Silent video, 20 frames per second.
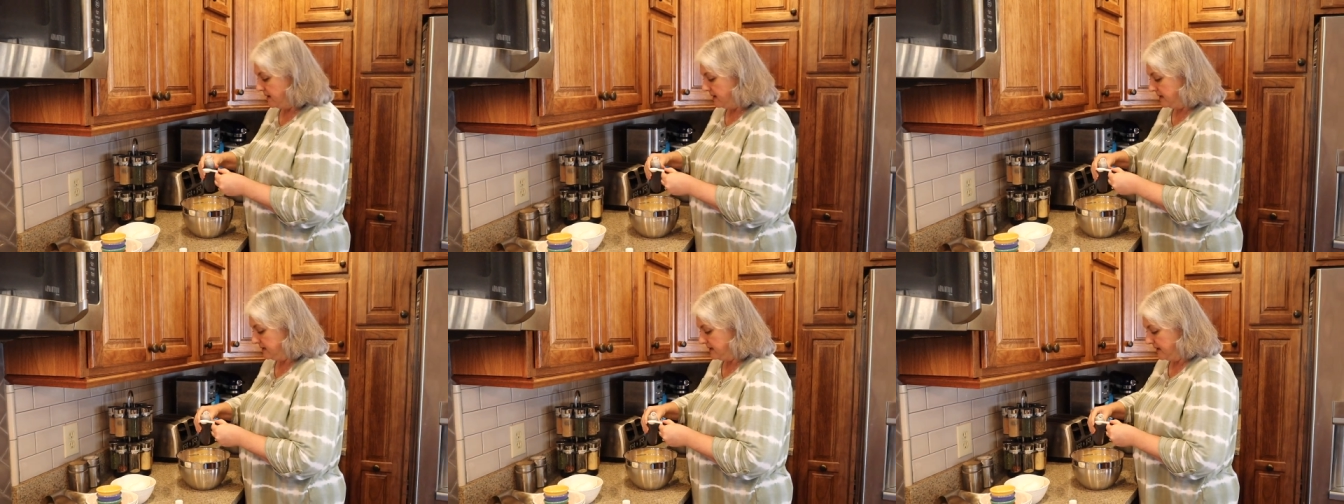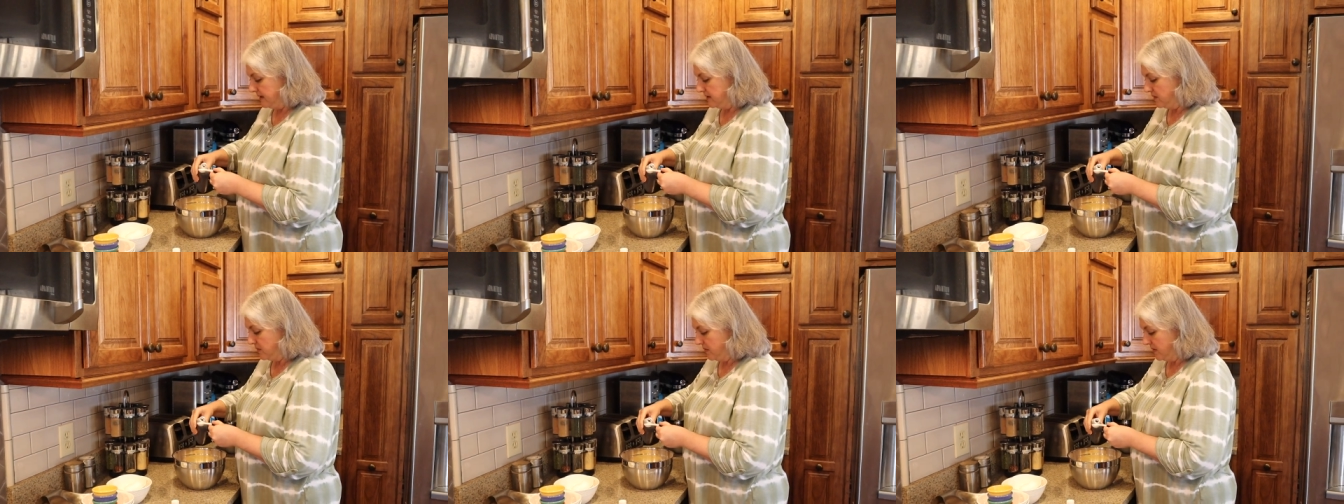a
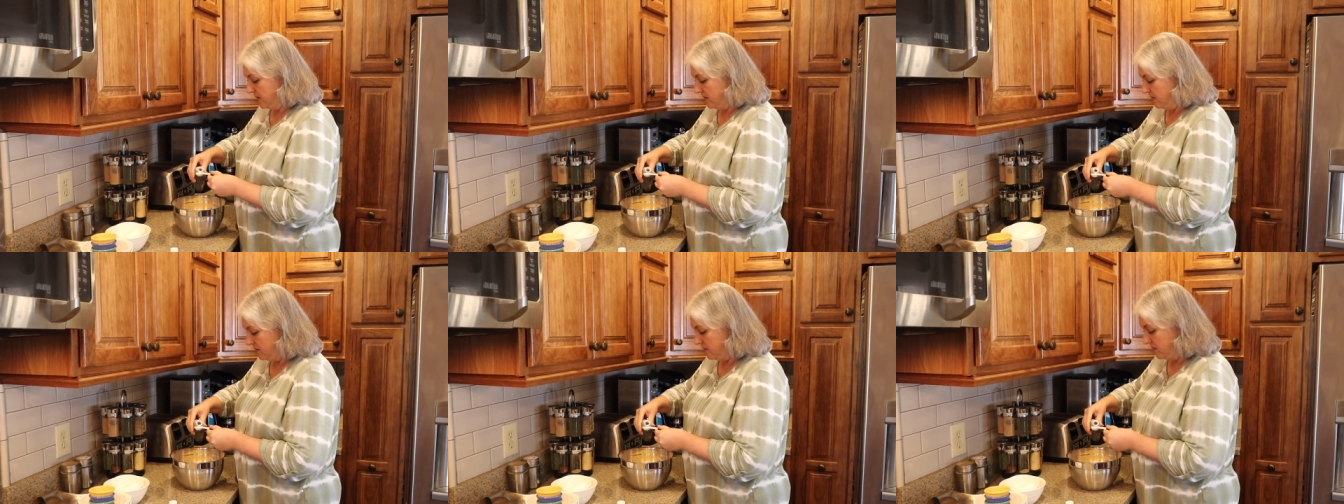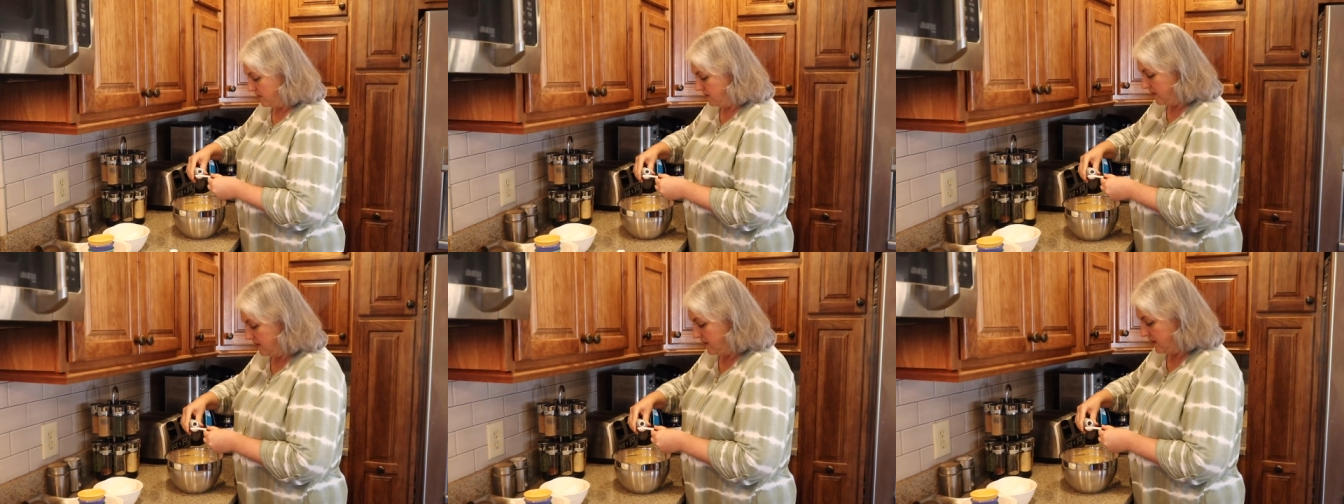teaspoon
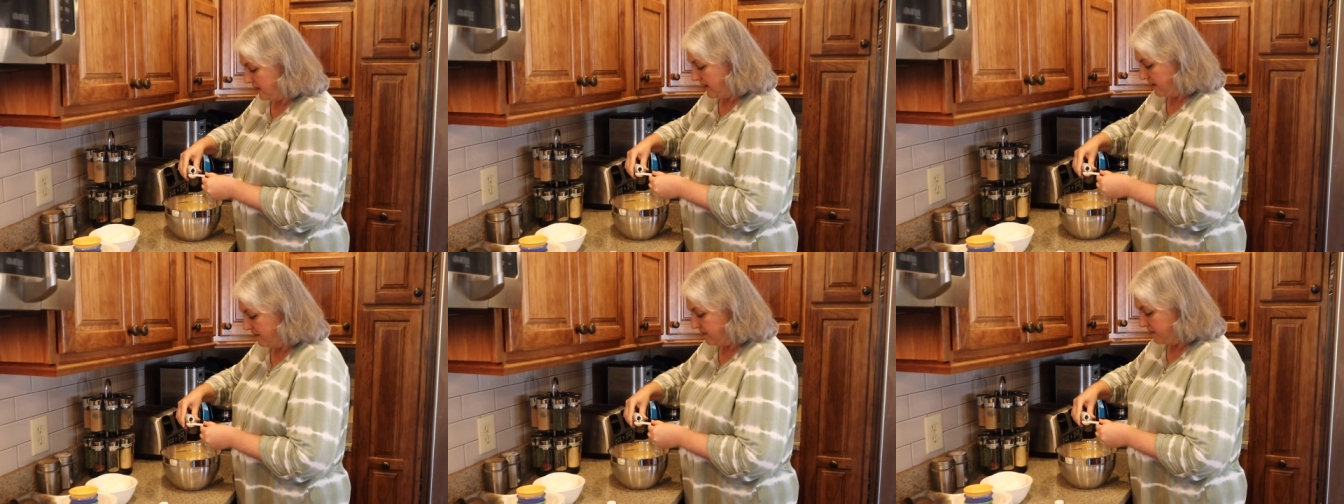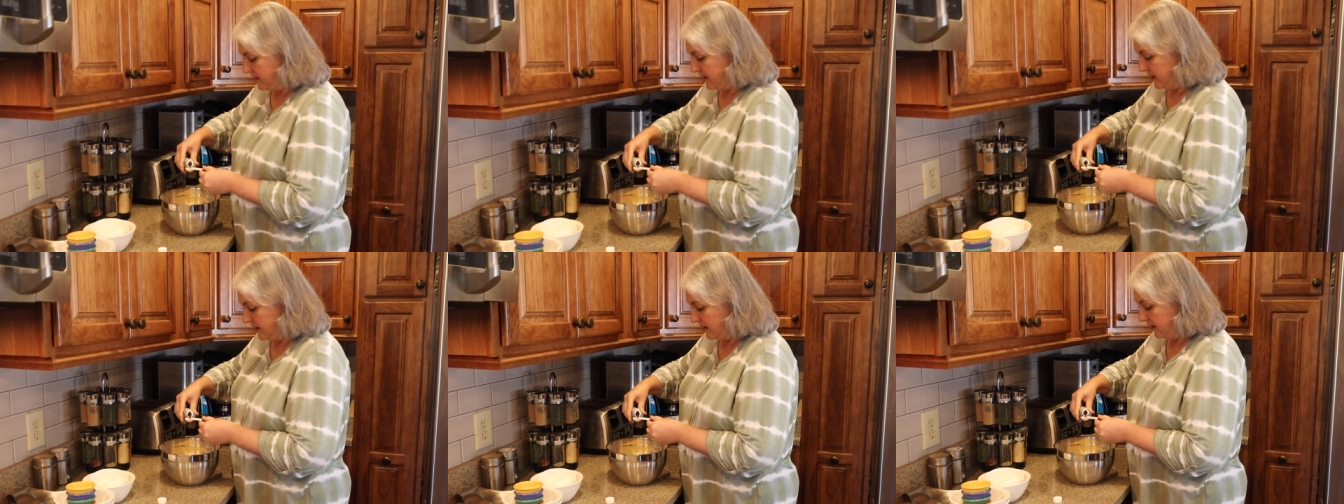of
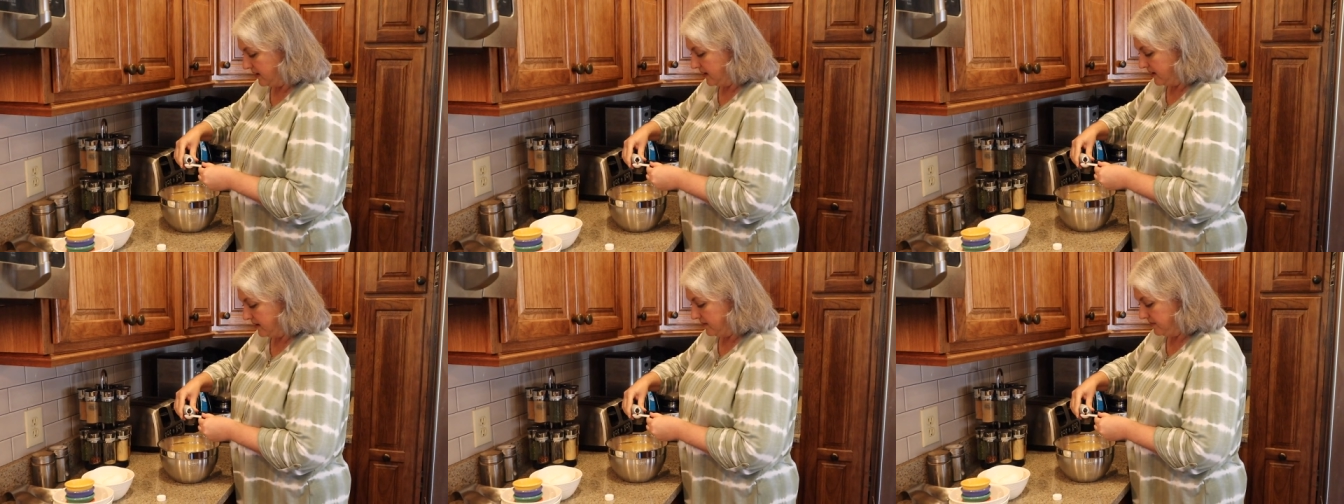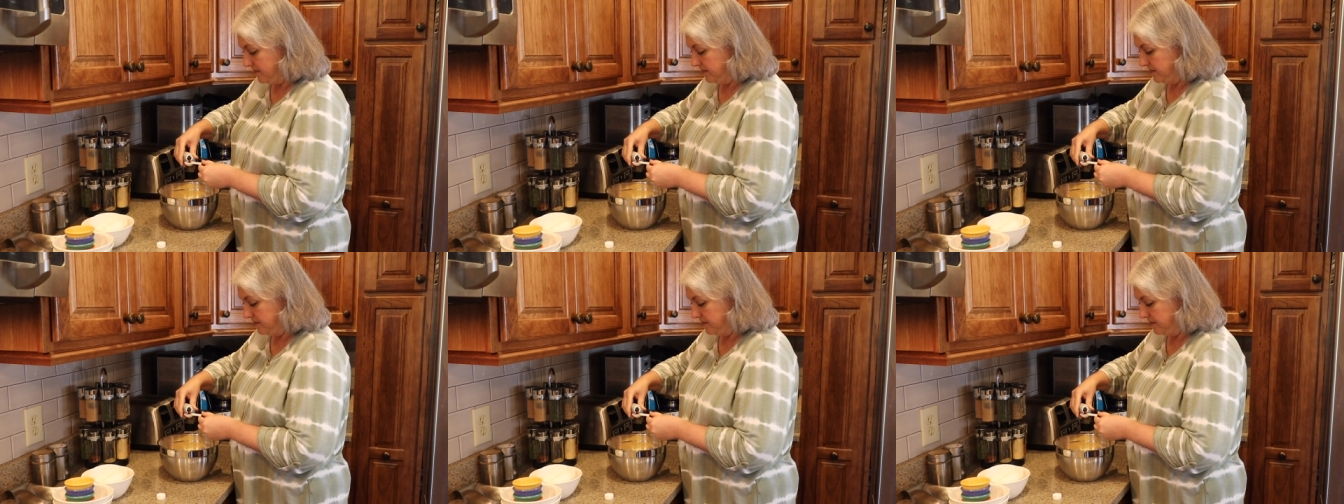vanilla.